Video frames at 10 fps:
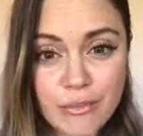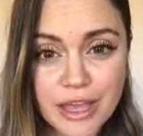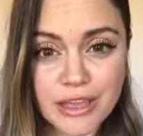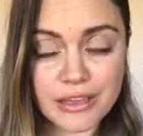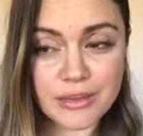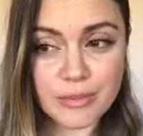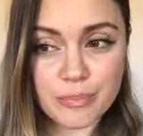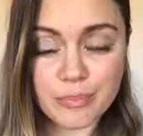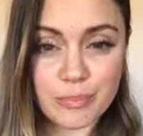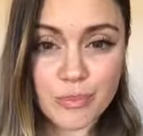My
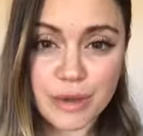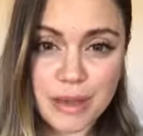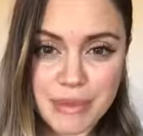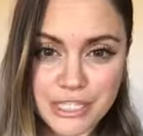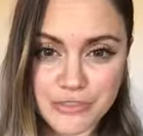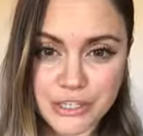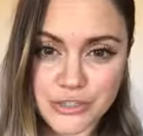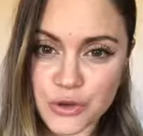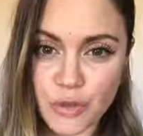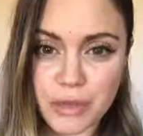One of my best
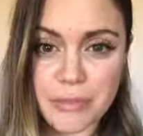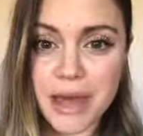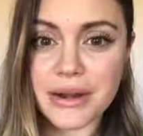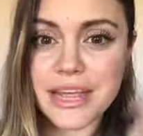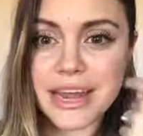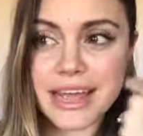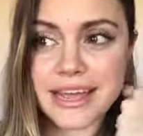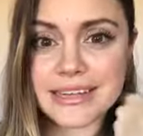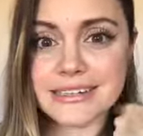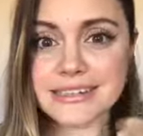friends told me about it
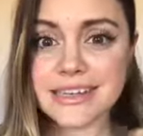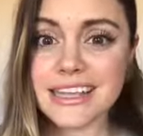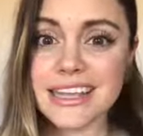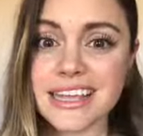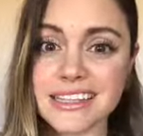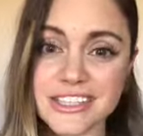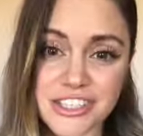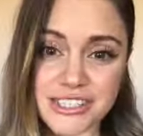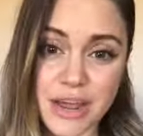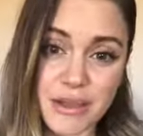and it's
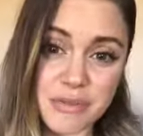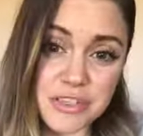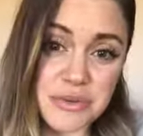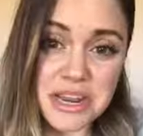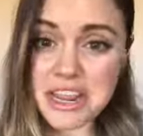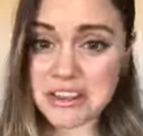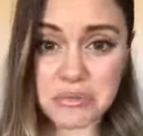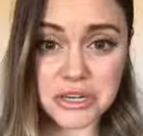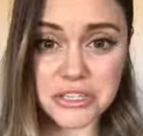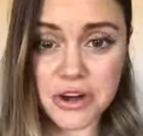just how I've been doing it and it
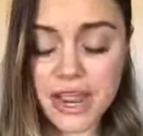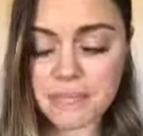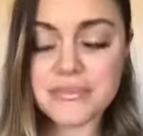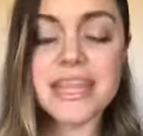works great.